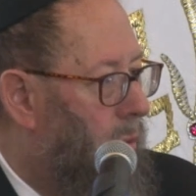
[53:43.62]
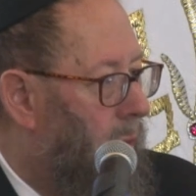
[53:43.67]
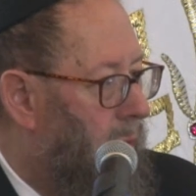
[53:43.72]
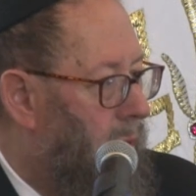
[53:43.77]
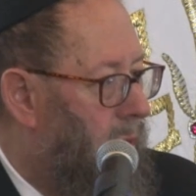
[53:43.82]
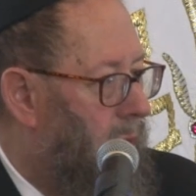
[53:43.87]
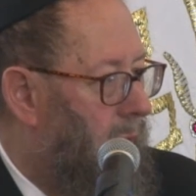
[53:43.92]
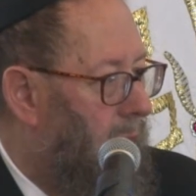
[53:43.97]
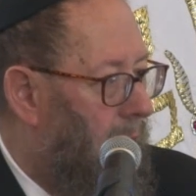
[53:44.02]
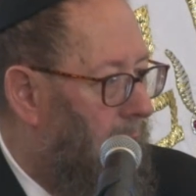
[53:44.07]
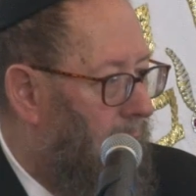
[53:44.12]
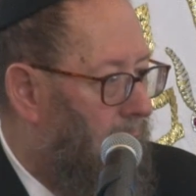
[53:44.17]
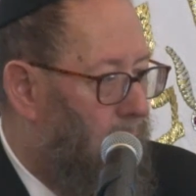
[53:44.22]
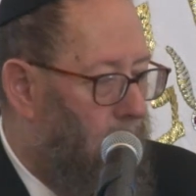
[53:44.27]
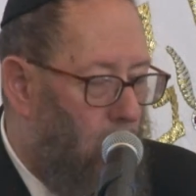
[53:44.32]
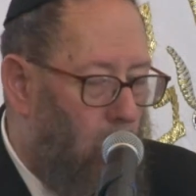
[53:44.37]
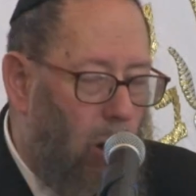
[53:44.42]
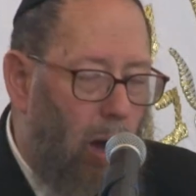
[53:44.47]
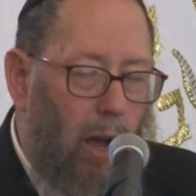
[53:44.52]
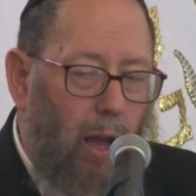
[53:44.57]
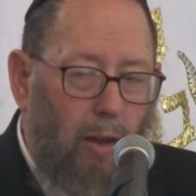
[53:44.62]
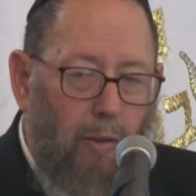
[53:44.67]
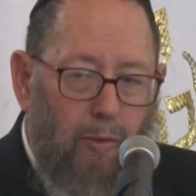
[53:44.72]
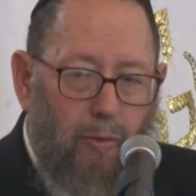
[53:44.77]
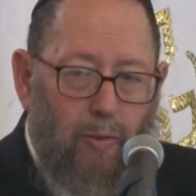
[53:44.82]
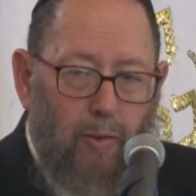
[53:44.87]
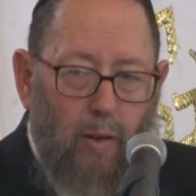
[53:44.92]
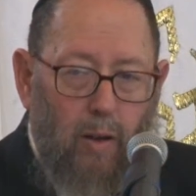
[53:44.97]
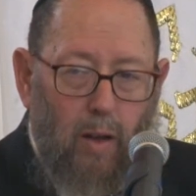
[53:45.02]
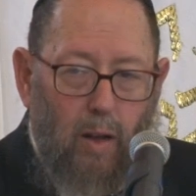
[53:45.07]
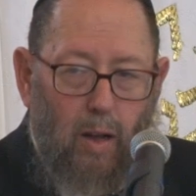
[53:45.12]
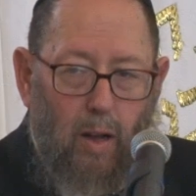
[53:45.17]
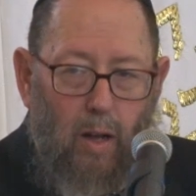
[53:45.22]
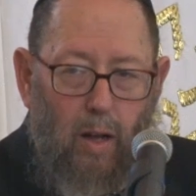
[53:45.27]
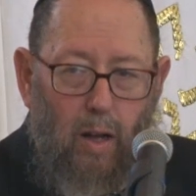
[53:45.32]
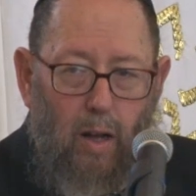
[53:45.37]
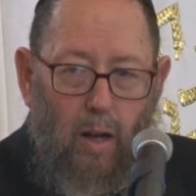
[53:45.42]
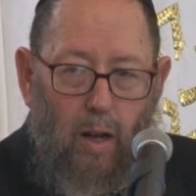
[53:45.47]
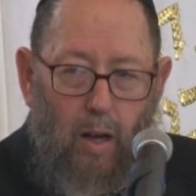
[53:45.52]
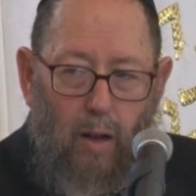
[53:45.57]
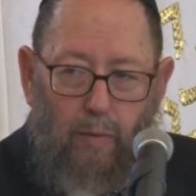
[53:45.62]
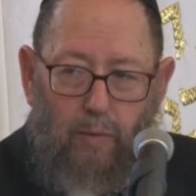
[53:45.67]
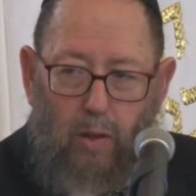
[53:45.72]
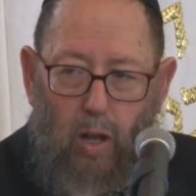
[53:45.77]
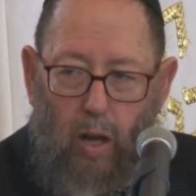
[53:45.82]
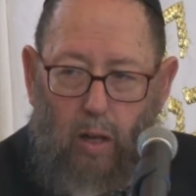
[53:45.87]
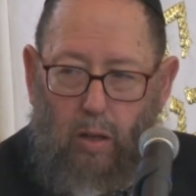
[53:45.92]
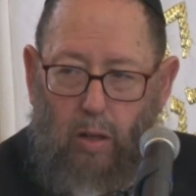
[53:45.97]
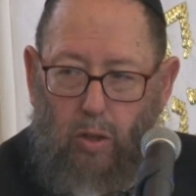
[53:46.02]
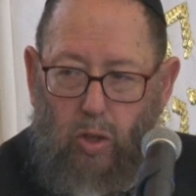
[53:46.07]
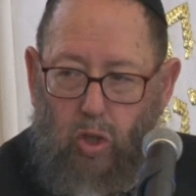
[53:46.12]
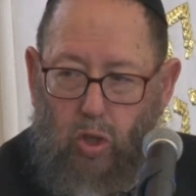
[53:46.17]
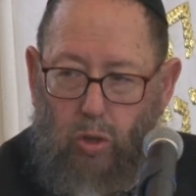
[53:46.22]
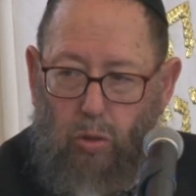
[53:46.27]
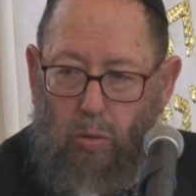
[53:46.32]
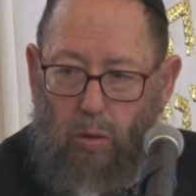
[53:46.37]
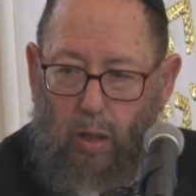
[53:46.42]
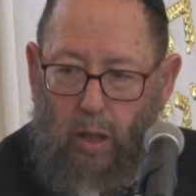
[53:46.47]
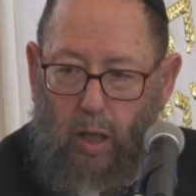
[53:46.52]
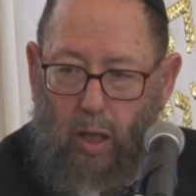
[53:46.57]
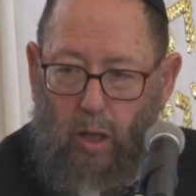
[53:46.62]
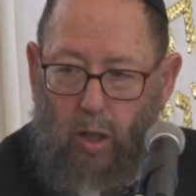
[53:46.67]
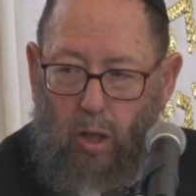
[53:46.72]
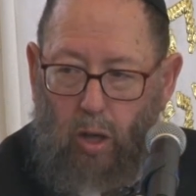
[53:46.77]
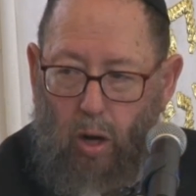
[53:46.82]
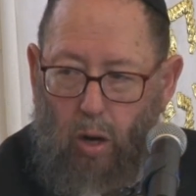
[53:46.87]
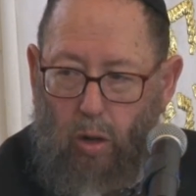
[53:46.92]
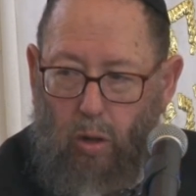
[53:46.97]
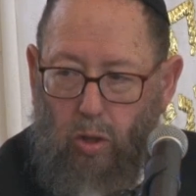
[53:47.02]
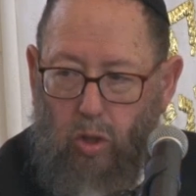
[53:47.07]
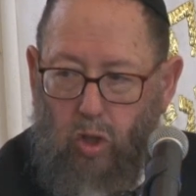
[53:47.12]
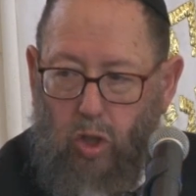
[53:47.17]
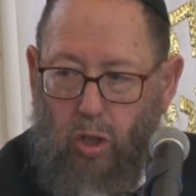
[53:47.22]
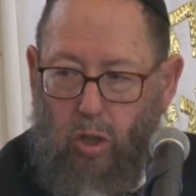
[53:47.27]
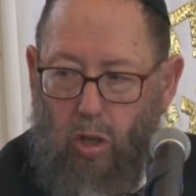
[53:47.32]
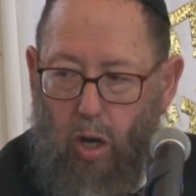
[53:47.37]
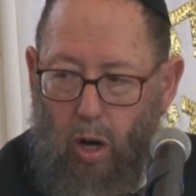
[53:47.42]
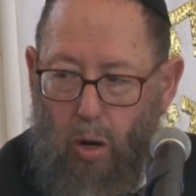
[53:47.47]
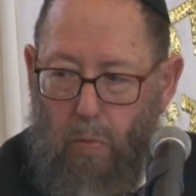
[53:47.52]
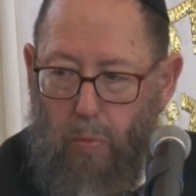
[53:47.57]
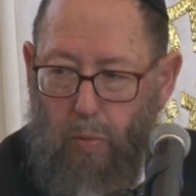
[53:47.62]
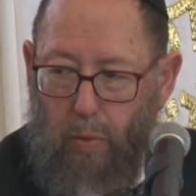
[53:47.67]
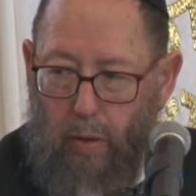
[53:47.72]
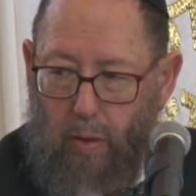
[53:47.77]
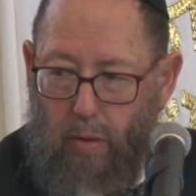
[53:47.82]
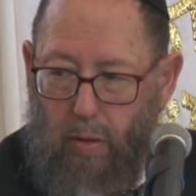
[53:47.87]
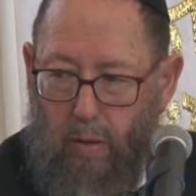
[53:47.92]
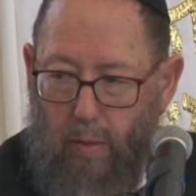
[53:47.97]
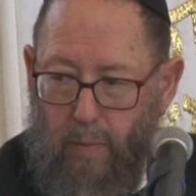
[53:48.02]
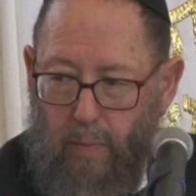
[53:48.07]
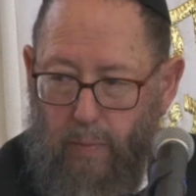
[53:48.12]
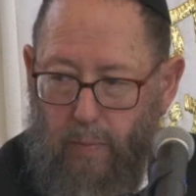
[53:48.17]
was the wife of Dr. Julian Yoel Jacobowitz.